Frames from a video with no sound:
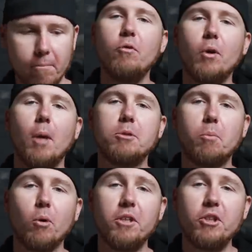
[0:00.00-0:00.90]
If you want to help
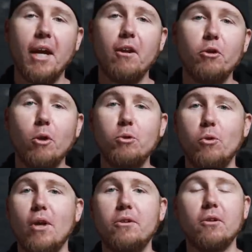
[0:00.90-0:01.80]
support the channel, you can go to
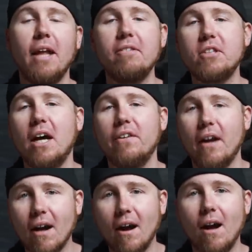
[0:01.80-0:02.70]
the dirt lifestyle
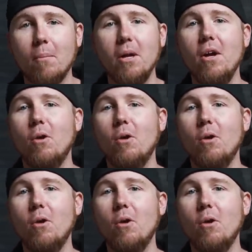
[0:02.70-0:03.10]
dot com.